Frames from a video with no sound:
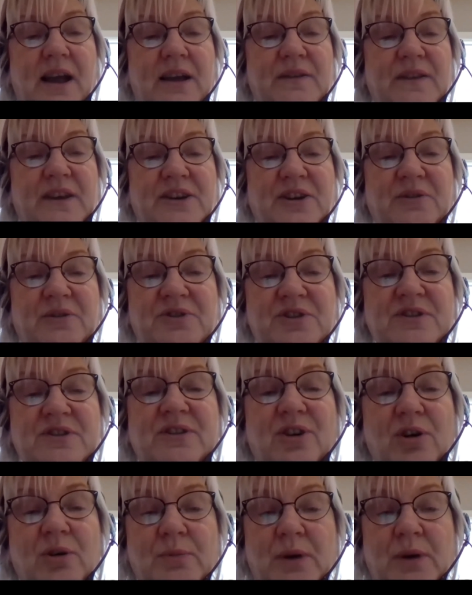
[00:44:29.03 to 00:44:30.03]
they don't just
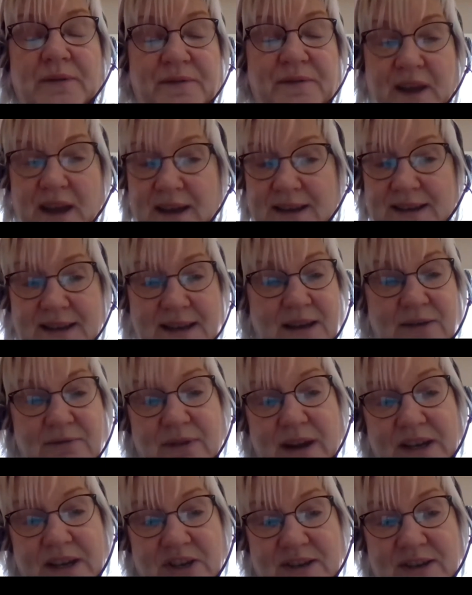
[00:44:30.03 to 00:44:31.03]
come off the SEN
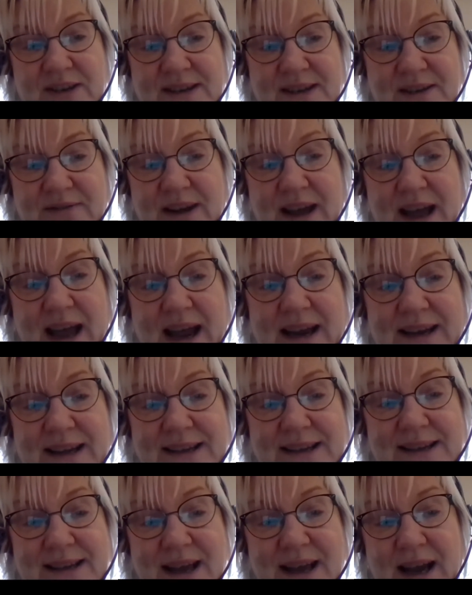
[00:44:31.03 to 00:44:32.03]
register at any
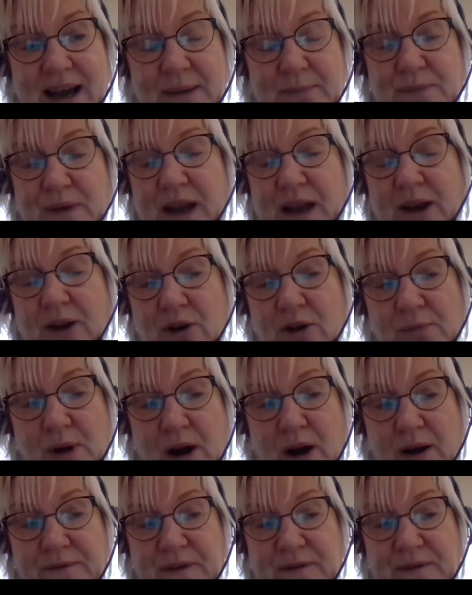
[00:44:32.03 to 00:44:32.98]
time. They come off